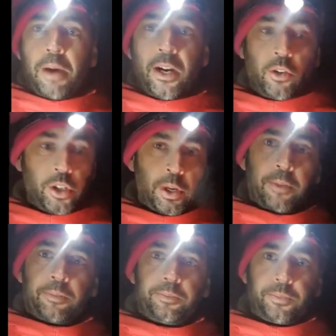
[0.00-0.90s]
back onto
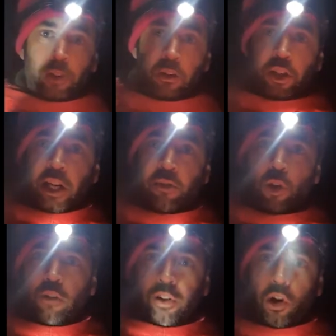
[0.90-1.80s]
it. I'll change the
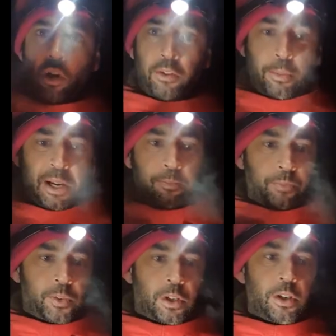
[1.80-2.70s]
rod over a conger for a bit
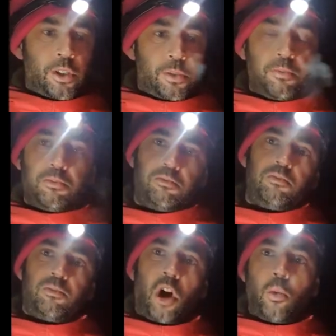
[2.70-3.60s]
because
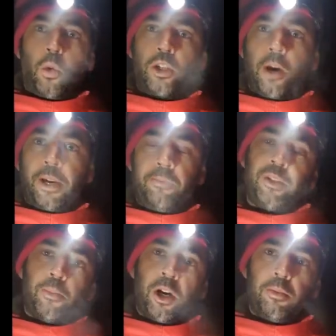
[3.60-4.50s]
high water's come in.
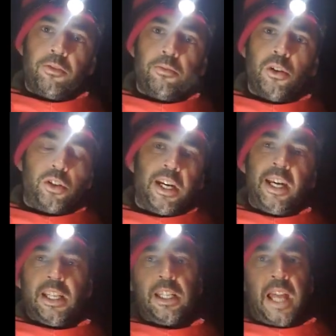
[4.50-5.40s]
They might come in from moot.
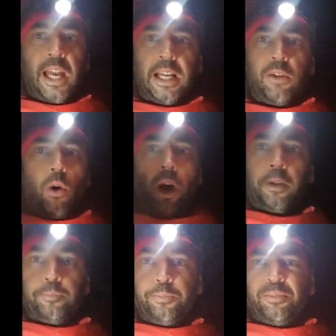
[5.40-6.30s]
It is deadly
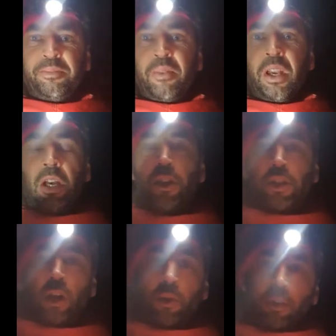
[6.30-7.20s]
quiet.
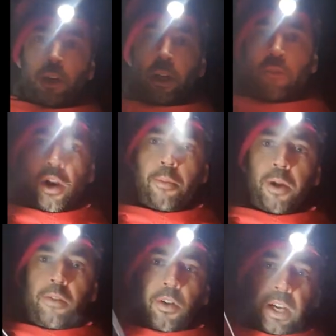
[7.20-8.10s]
So I'm going to go for an
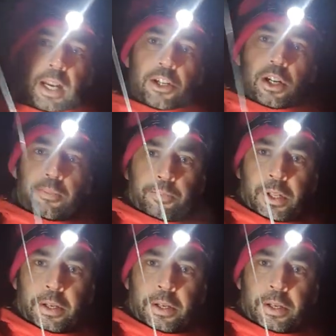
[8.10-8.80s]
up over on a ledger.